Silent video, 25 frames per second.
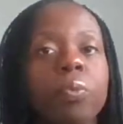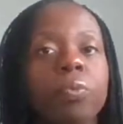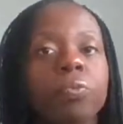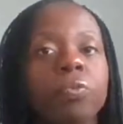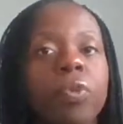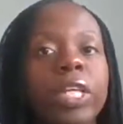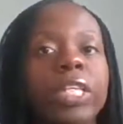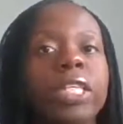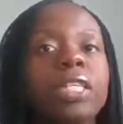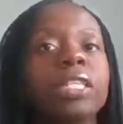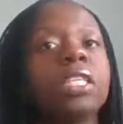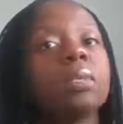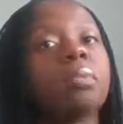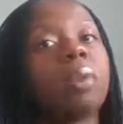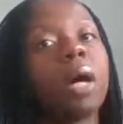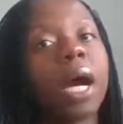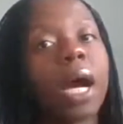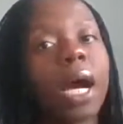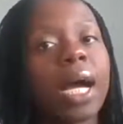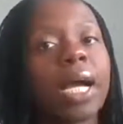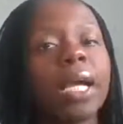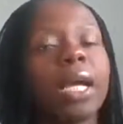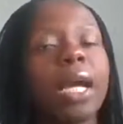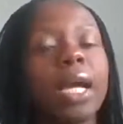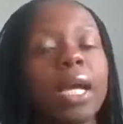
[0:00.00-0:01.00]
rated them
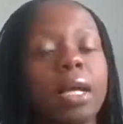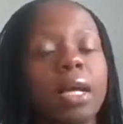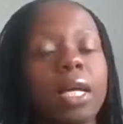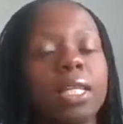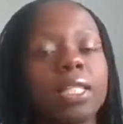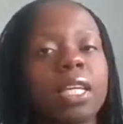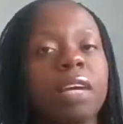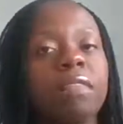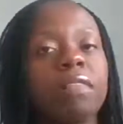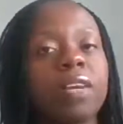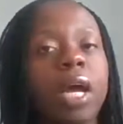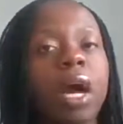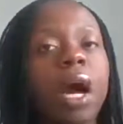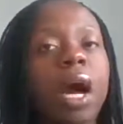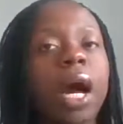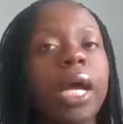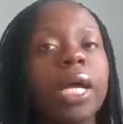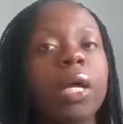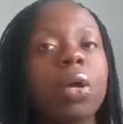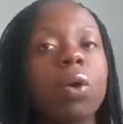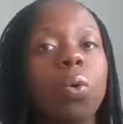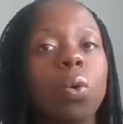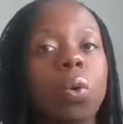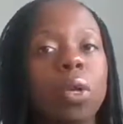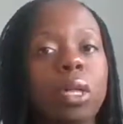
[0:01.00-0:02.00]
higher as having high
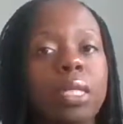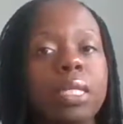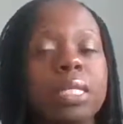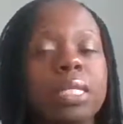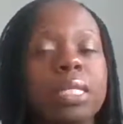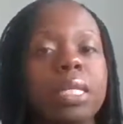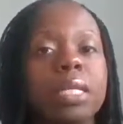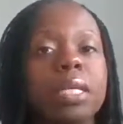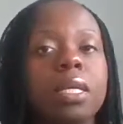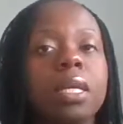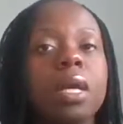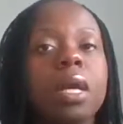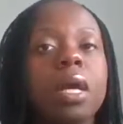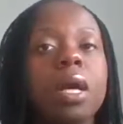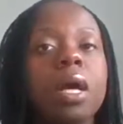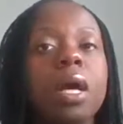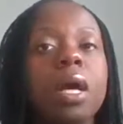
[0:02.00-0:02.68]
quality